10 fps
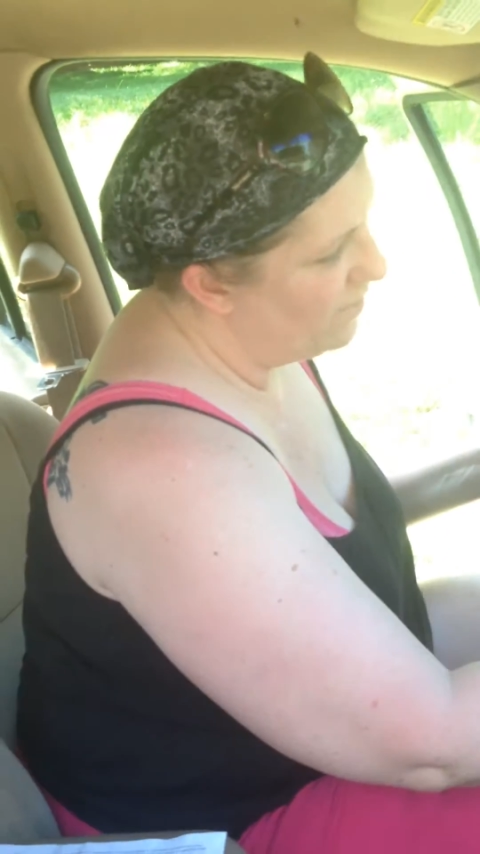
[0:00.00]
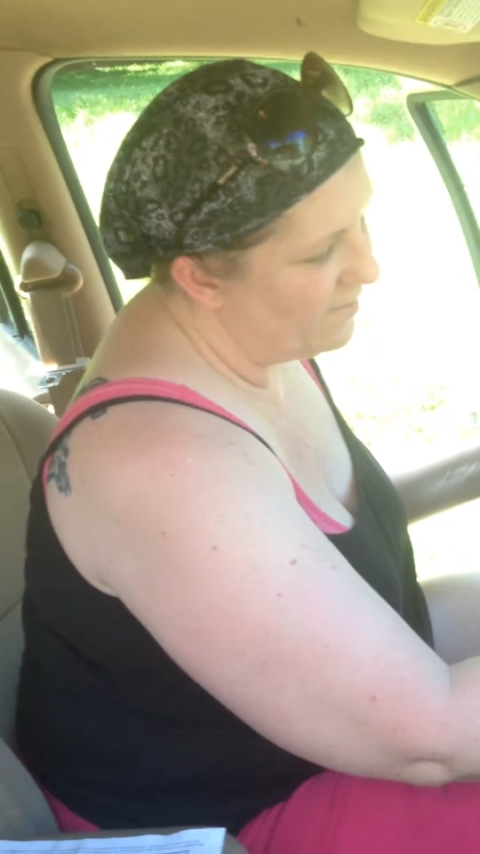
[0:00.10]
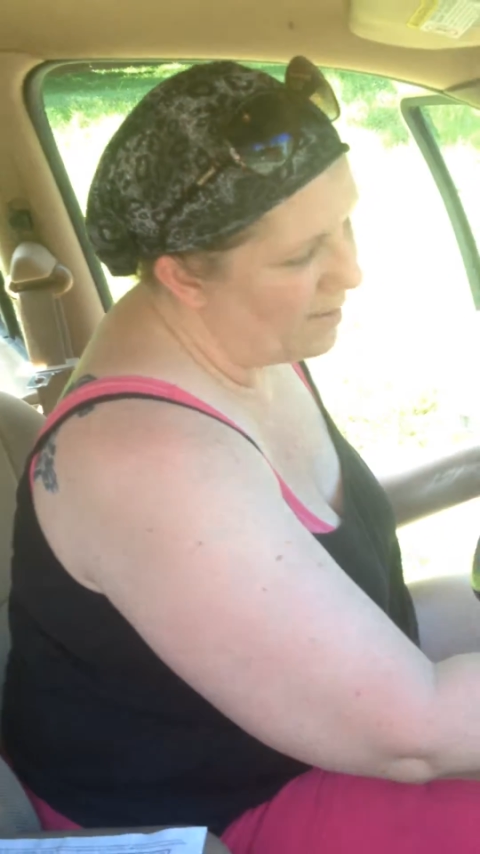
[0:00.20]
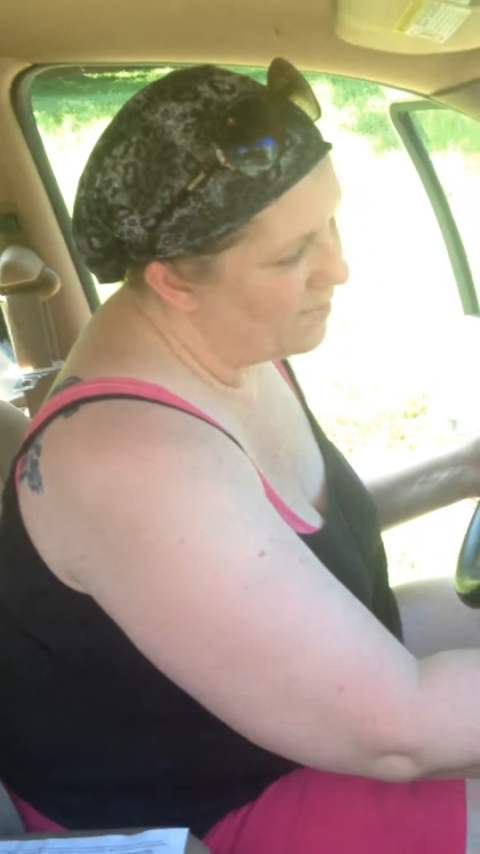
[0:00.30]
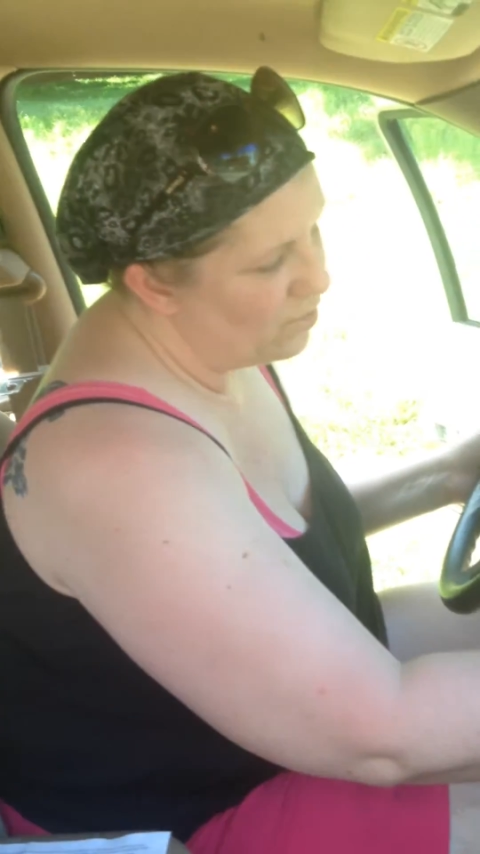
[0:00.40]

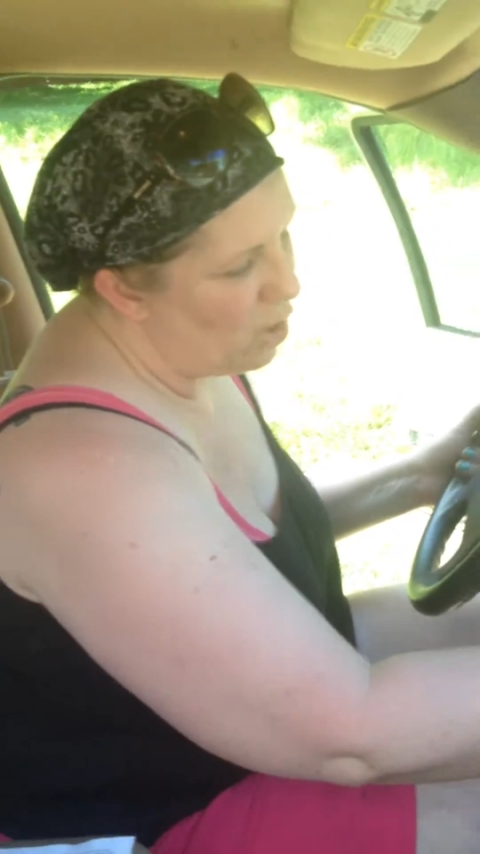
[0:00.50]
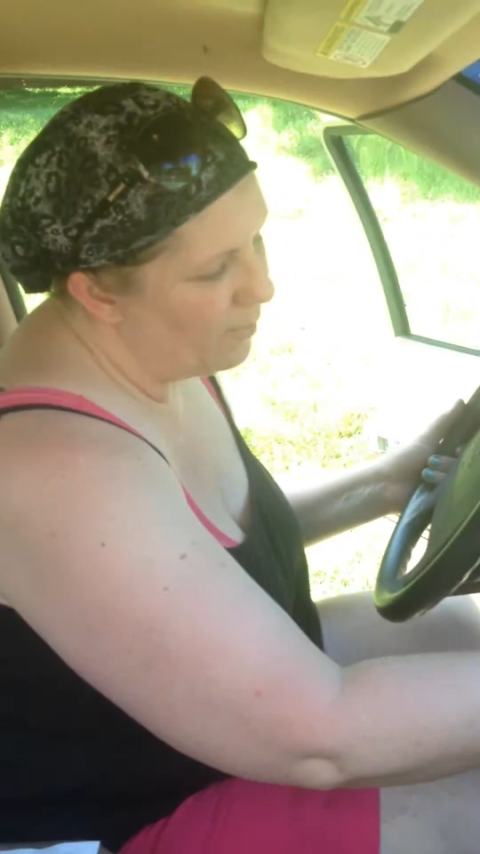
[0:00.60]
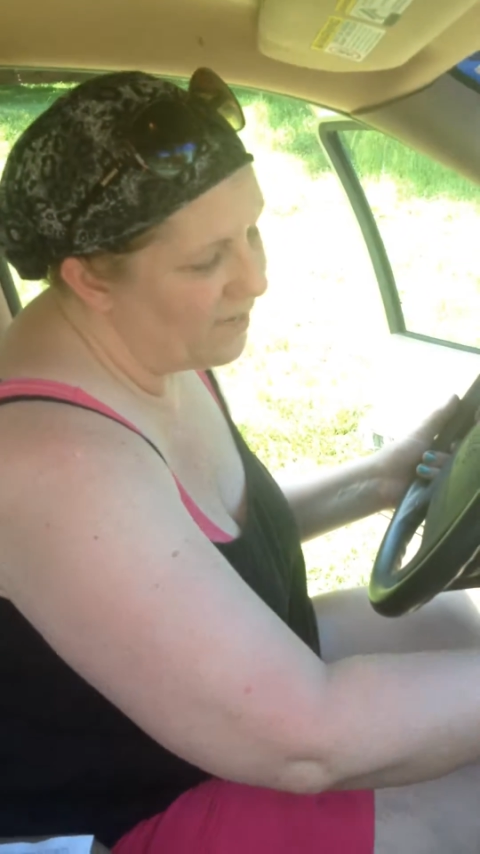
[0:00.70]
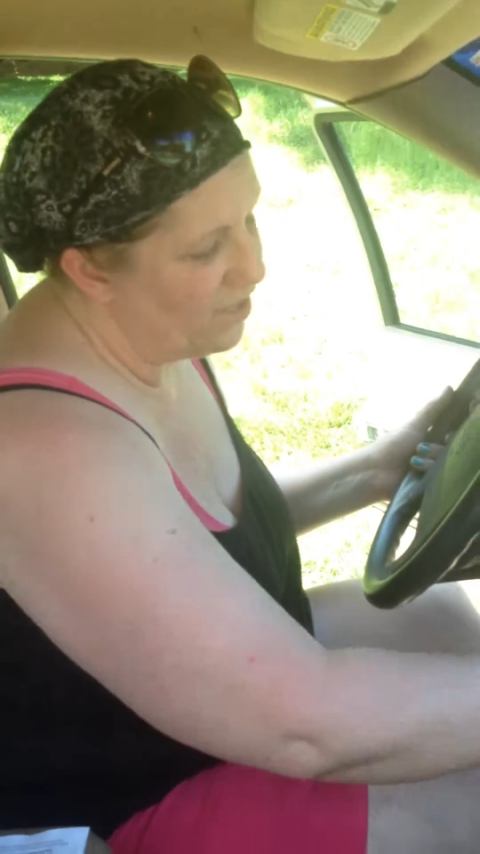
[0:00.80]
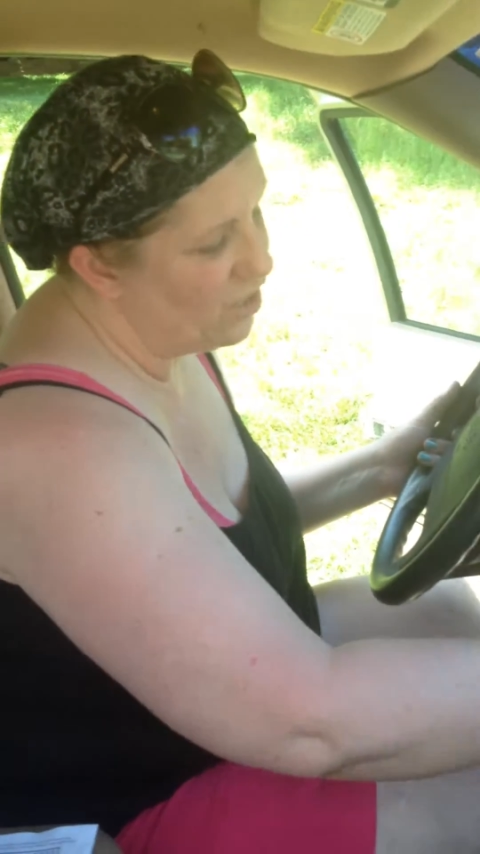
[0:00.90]
something told
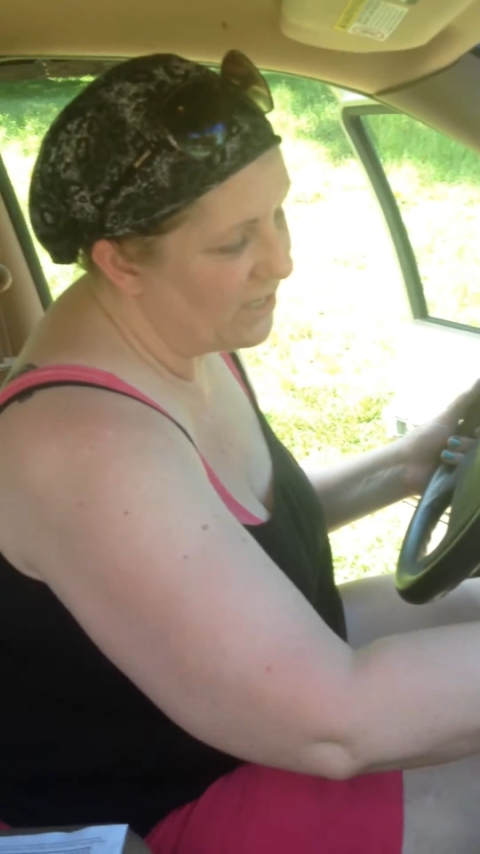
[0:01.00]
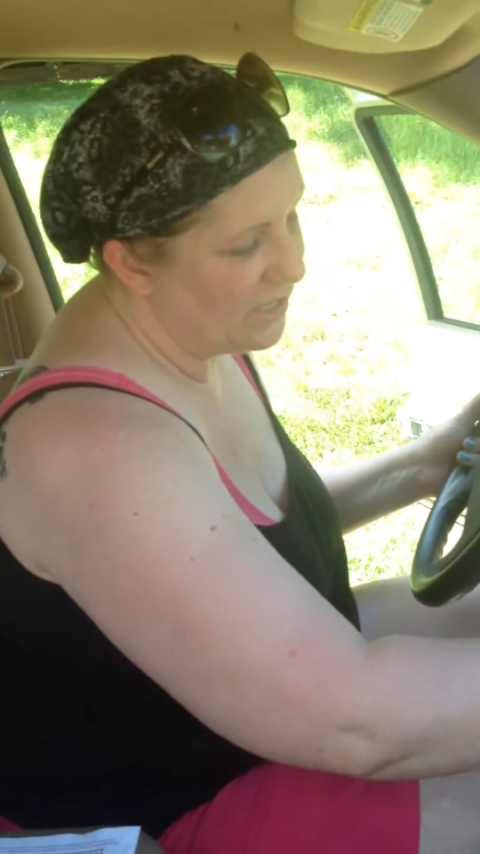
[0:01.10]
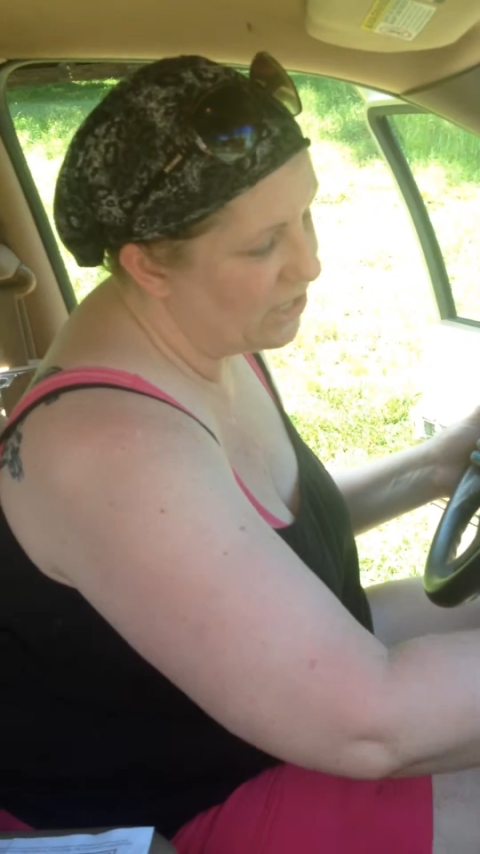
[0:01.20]
me to just